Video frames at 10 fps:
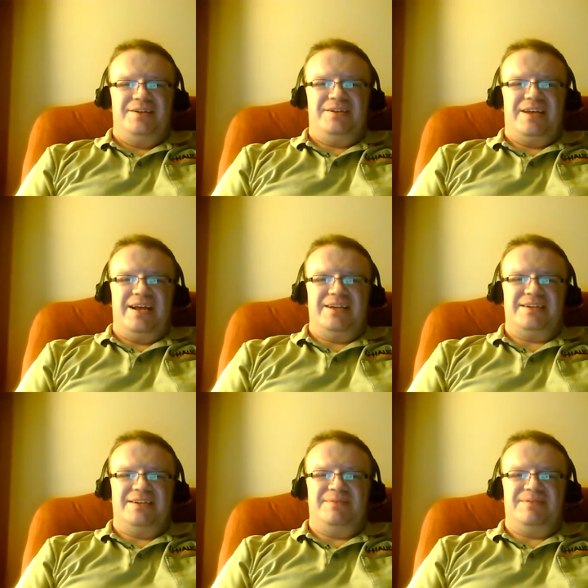can't
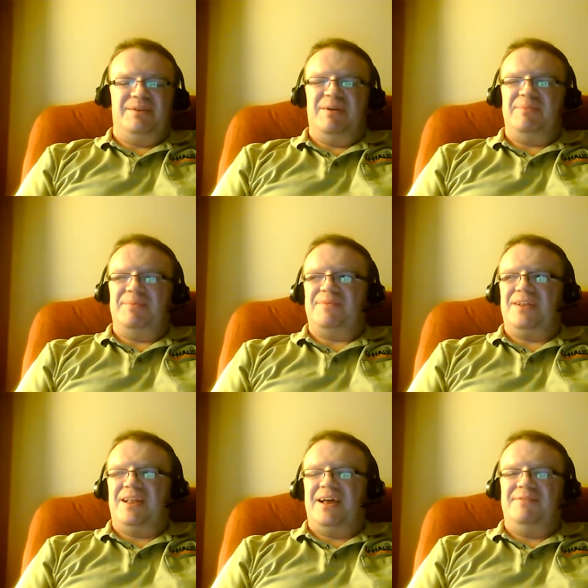seem to remember for
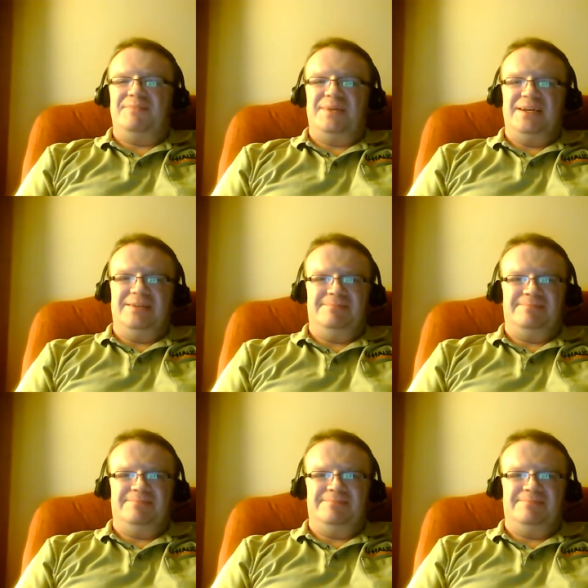the life of me.